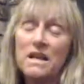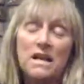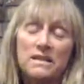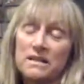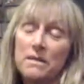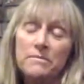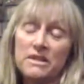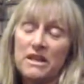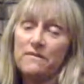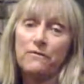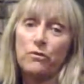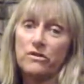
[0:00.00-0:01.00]
Some
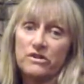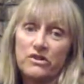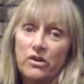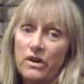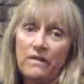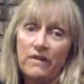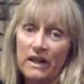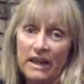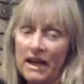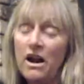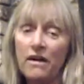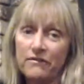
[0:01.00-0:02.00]
C4s don't even get
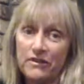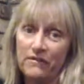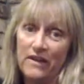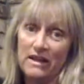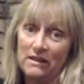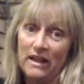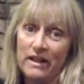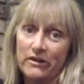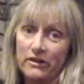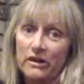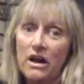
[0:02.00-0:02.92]
off the ventilator.